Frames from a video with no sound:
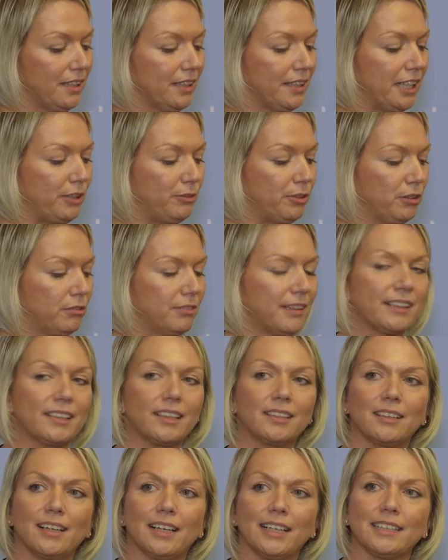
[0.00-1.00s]
It will
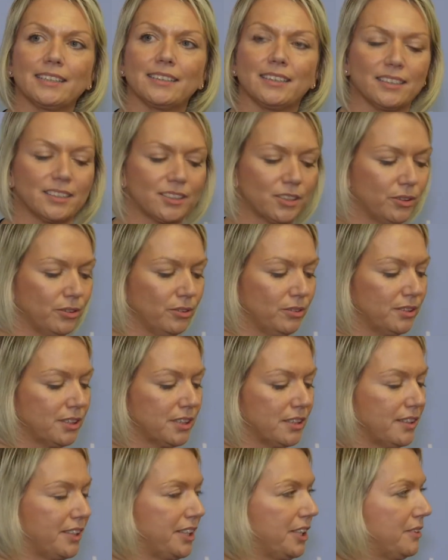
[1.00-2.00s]
recognise the schools
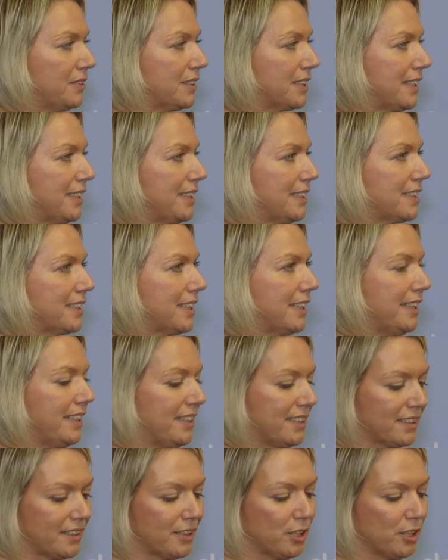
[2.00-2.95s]
and the UTCs